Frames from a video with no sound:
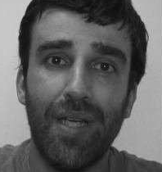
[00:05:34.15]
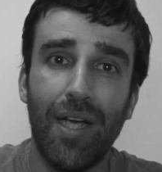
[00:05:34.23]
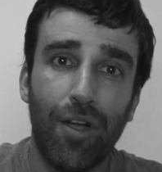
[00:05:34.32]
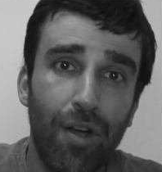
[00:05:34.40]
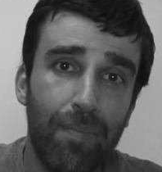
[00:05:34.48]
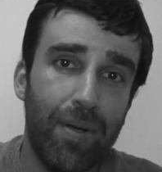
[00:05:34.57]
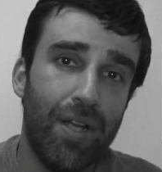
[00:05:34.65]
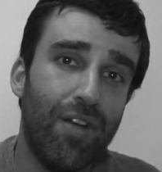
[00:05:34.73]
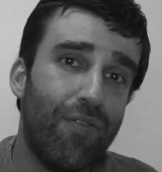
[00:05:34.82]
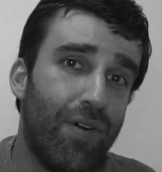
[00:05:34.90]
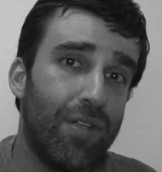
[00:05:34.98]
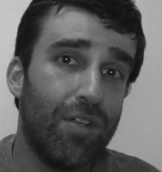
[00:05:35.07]
A company
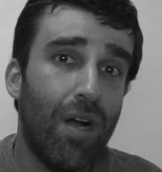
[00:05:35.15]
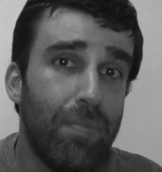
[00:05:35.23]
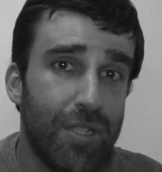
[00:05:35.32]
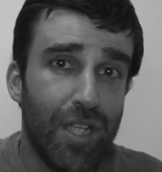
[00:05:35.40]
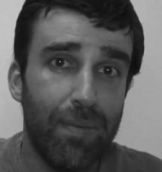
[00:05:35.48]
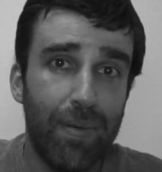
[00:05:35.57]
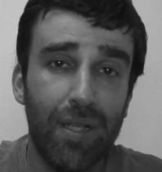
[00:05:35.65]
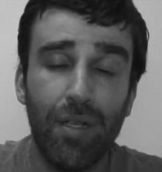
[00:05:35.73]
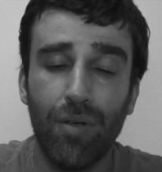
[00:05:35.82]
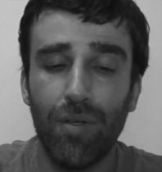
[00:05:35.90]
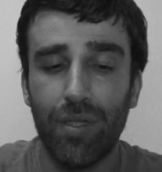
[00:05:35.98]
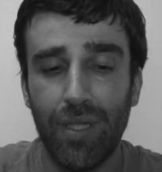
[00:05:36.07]
offering
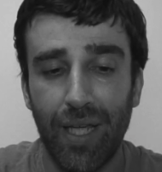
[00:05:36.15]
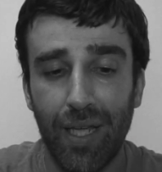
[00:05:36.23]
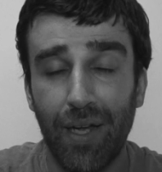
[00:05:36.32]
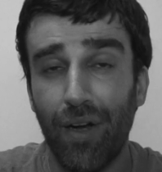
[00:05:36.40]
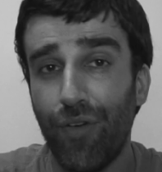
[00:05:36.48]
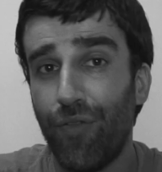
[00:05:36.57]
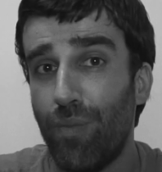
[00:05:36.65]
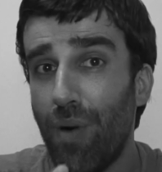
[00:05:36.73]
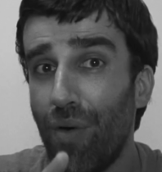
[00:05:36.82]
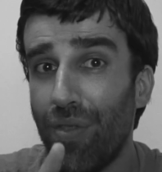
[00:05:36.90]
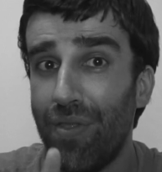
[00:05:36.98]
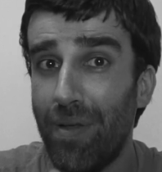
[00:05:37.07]
dropshipping would take care of
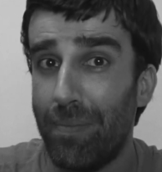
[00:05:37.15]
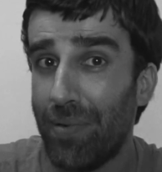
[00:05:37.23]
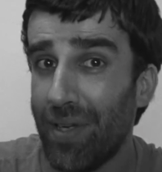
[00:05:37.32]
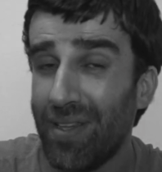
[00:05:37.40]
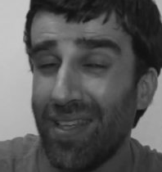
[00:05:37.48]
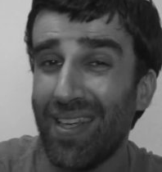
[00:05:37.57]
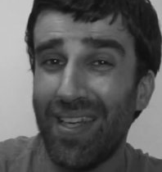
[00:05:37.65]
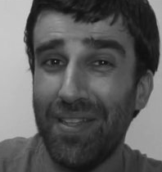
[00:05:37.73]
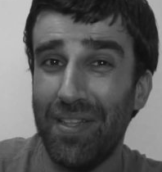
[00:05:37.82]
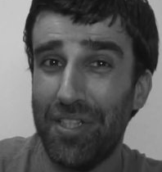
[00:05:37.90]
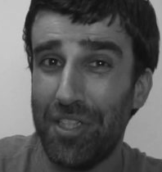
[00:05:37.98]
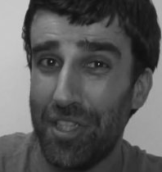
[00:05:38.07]
both the printing
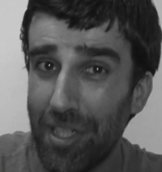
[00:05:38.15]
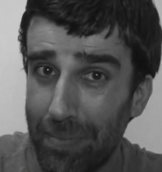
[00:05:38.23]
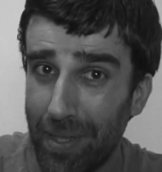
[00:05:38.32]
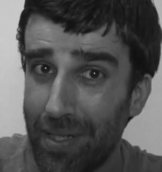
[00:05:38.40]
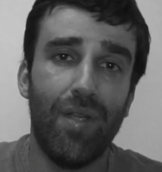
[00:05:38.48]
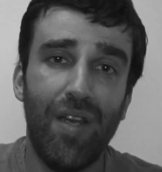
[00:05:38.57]
and the shipping,